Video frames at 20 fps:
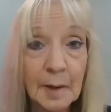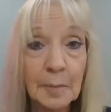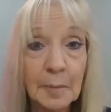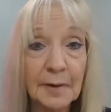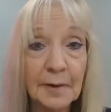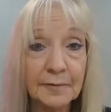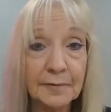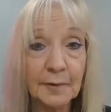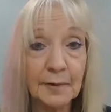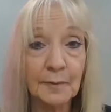
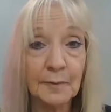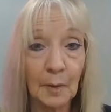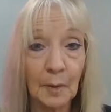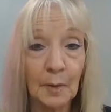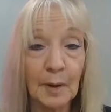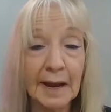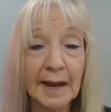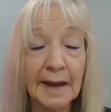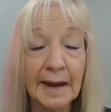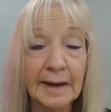But if they're
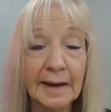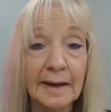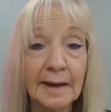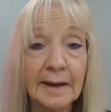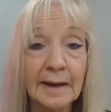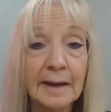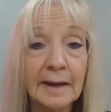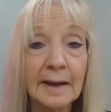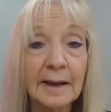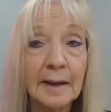voting
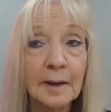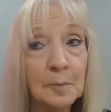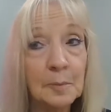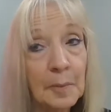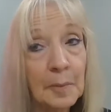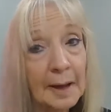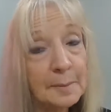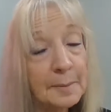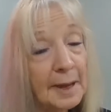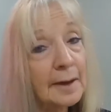by
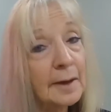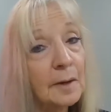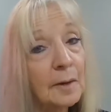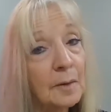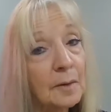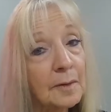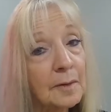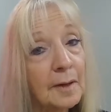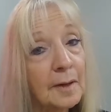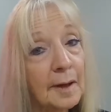
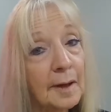mail,